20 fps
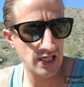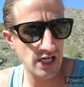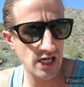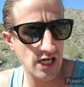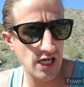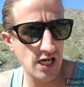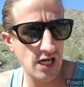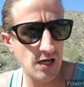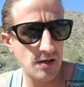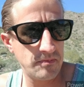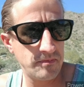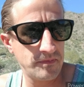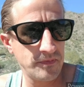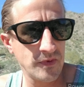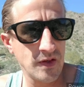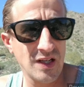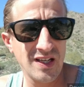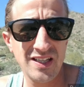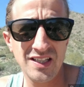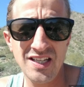Um,
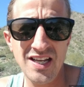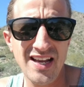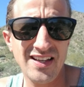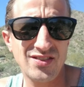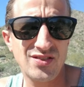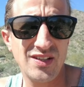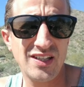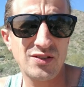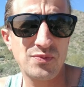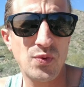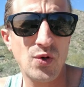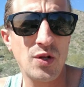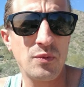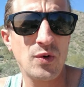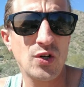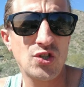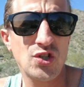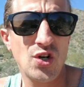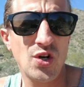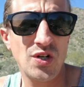yeah, so that's pretty
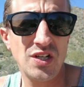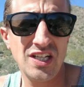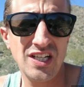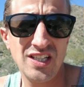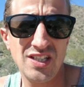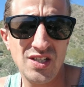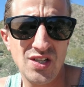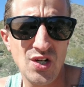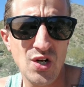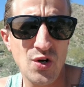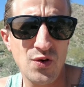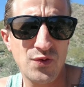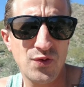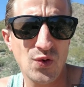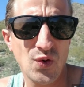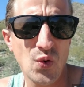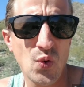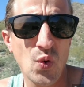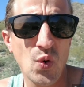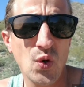much all you need to know
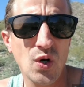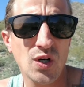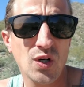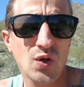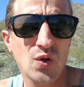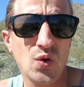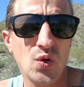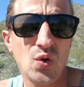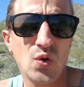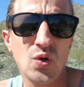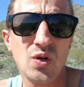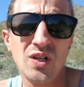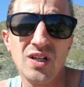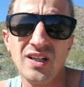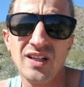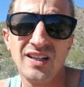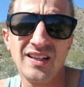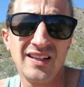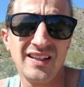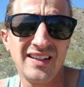for Oracle.
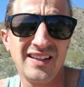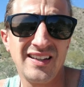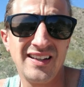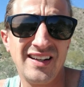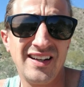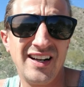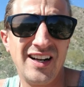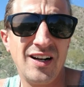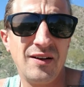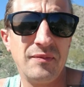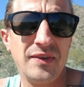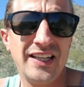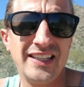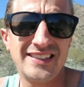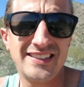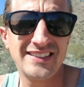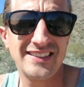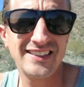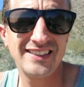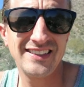Um, it's